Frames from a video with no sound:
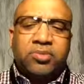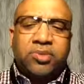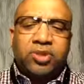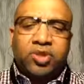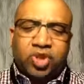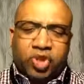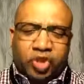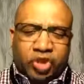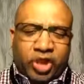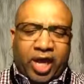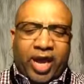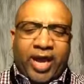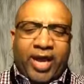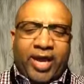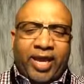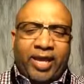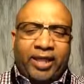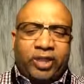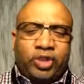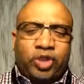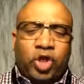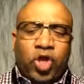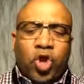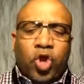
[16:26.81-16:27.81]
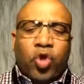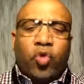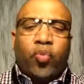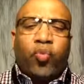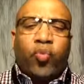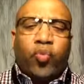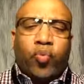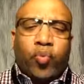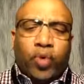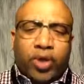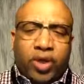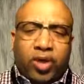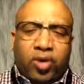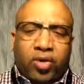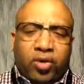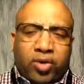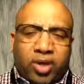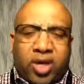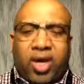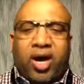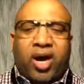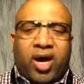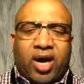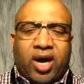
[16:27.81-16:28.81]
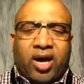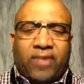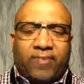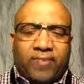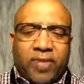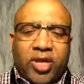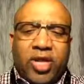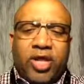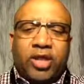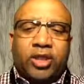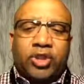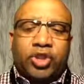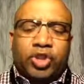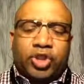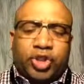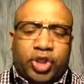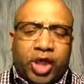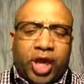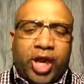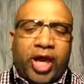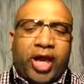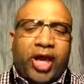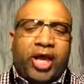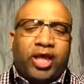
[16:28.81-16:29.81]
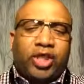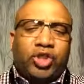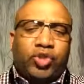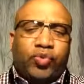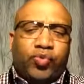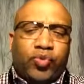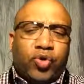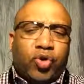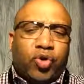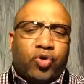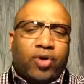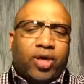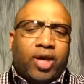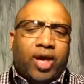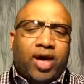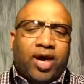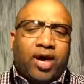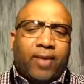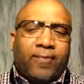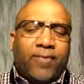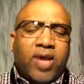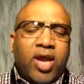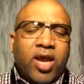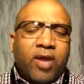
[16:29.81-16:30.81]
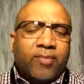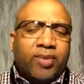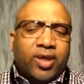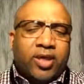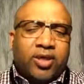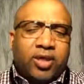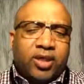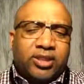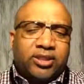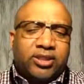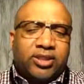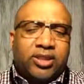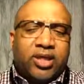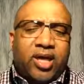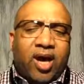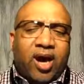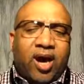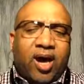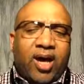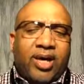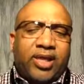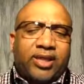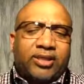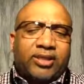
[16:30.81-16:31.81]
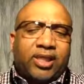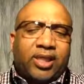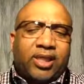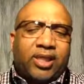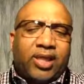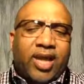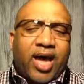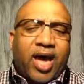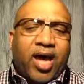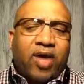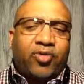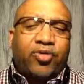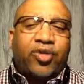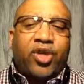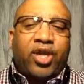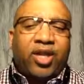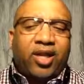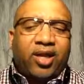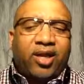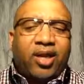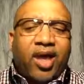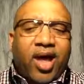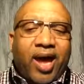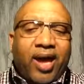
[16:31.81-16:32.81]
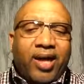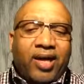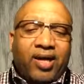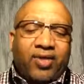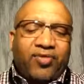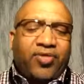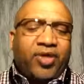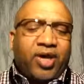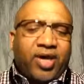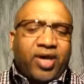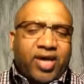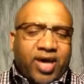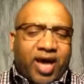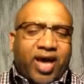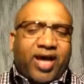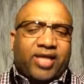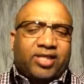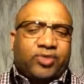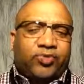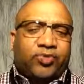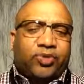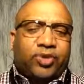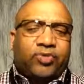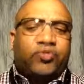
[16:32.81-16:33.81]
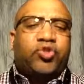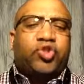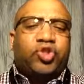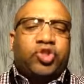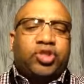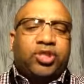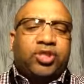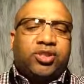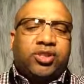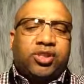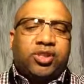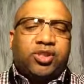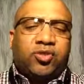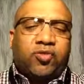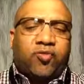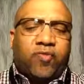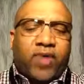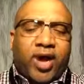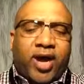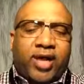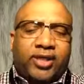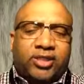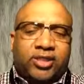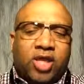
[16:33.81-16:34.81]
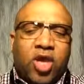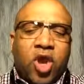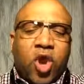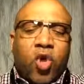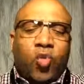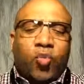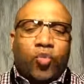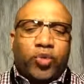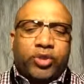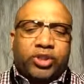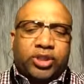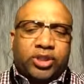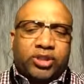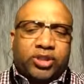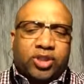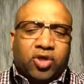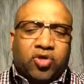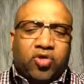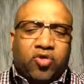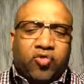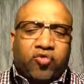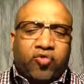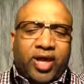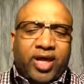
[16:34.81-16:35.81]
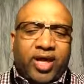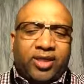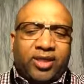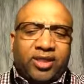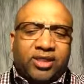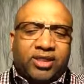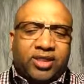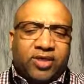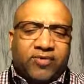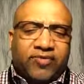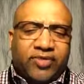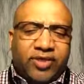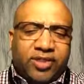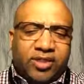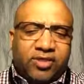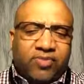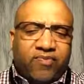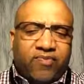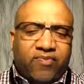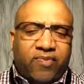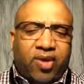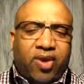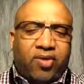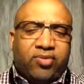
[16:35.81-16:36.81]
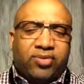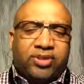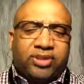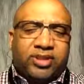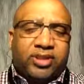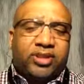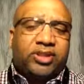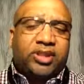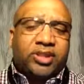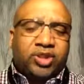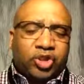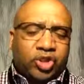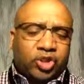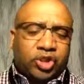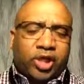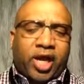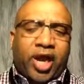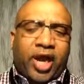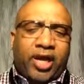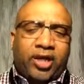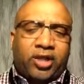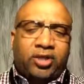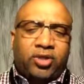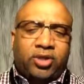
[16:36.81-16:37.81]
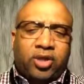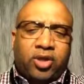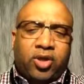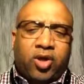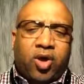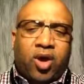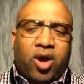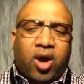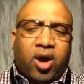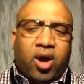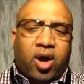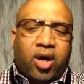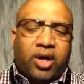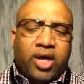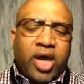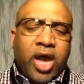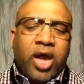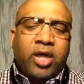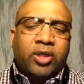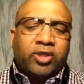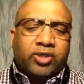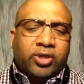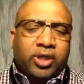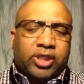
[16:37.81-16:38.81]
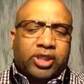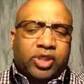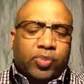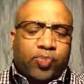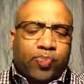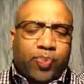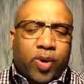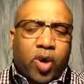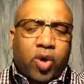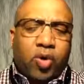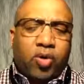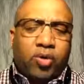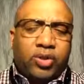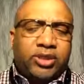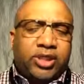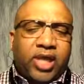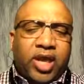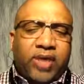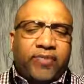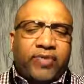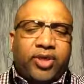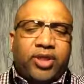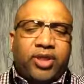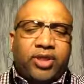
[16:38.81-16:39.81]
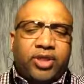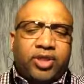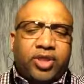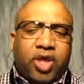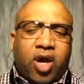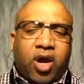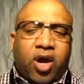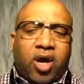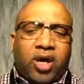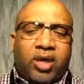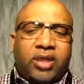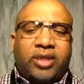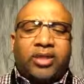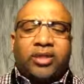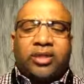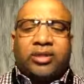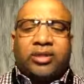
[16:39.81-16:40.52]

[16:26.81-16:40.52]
Change will come. Change will come because God has allowed the light of the gospel of Jesus Christ, which is the greatness of his mercy, to shine into your heart, to expose every dark